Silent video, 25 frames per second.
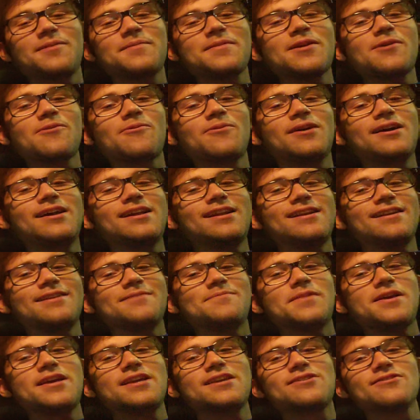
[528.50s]
me
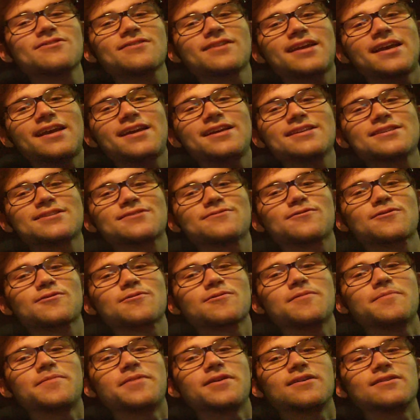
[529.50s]
make your case
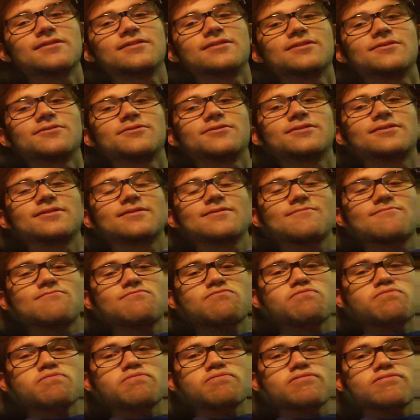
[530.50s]
for Roberto's.
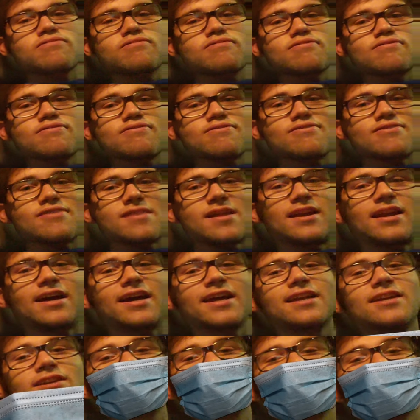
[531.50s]

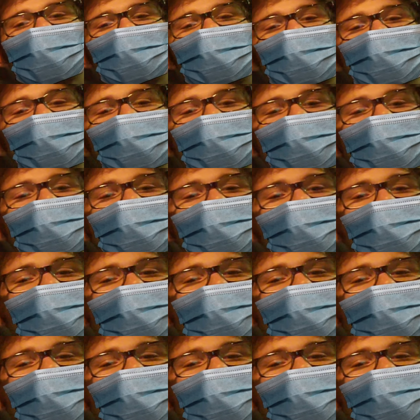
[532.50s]
I can do a